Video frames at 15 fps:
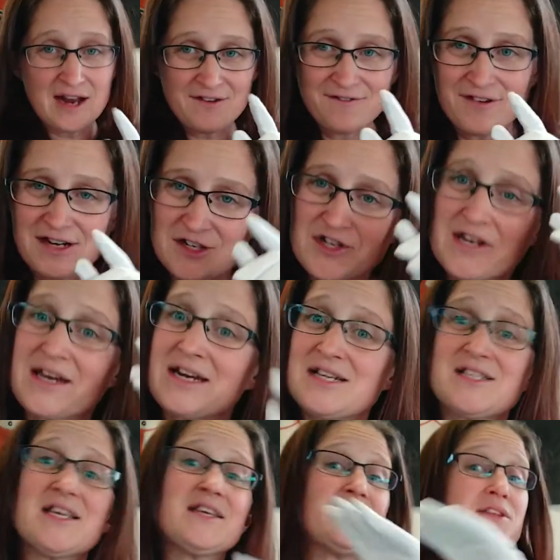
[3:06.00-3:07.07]
I finish, I got to
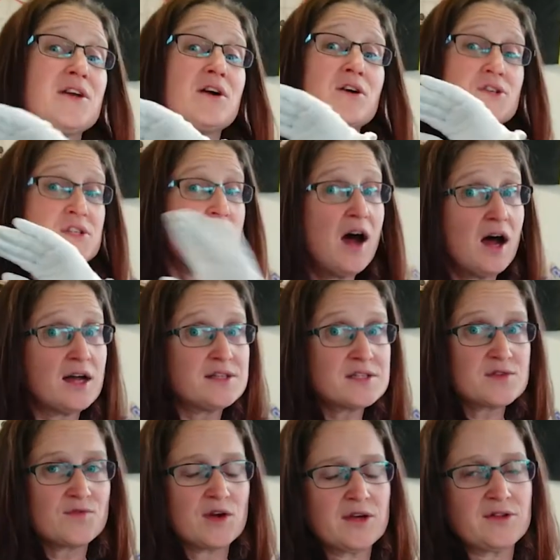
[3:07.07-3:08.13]
say that there are tons
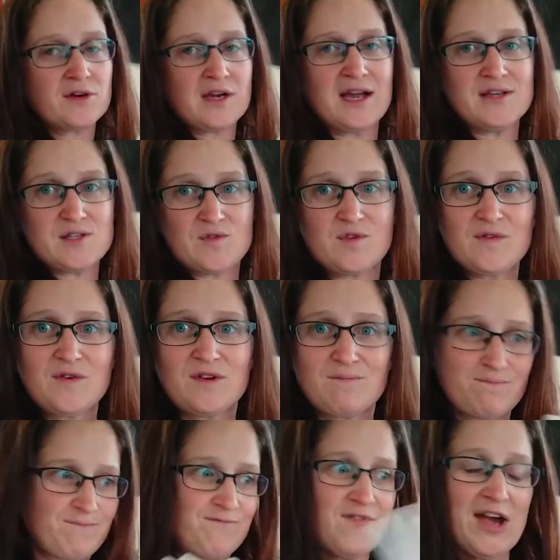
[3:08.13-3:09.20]
of other kinds of
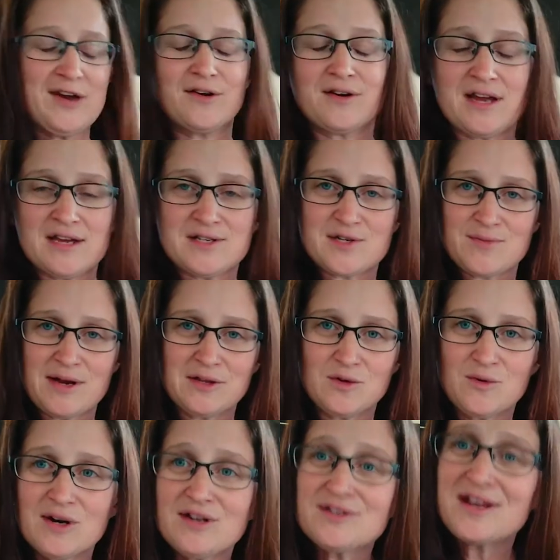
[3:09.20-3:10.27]
fighter kites around the
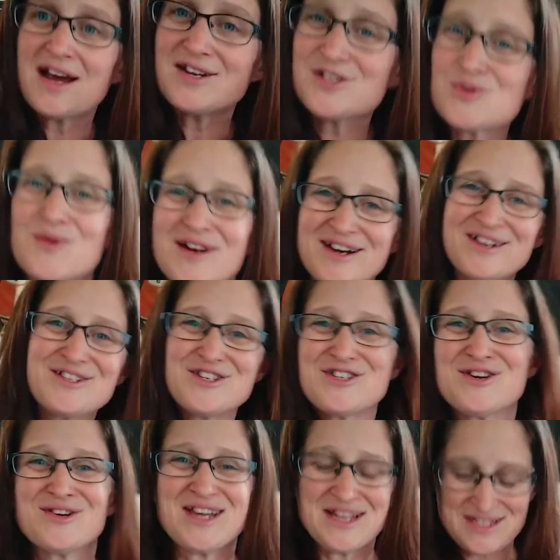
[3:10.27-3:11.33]
world. I just wanted to
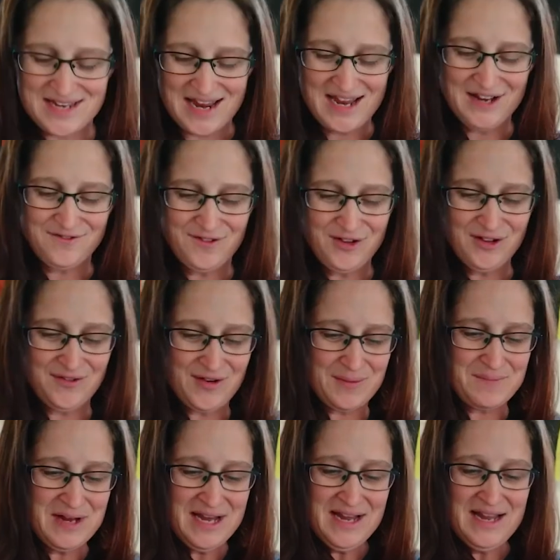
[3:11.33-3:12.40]
showcase a handful of them
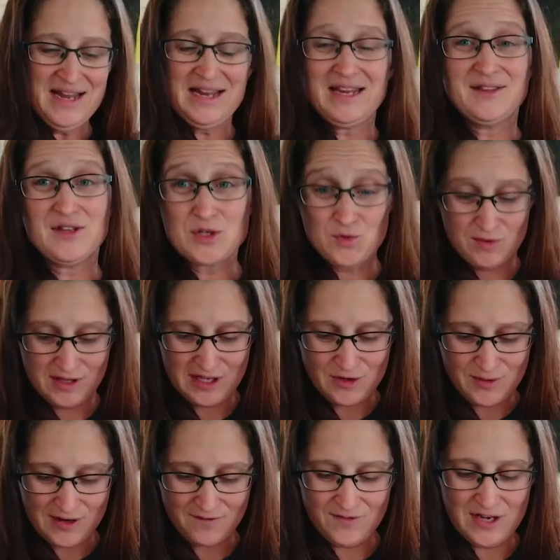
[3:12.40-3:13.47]
in this really
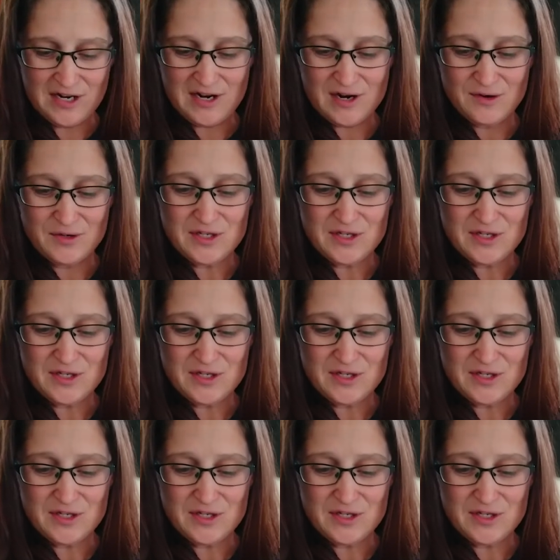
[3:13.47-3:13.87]
quick video.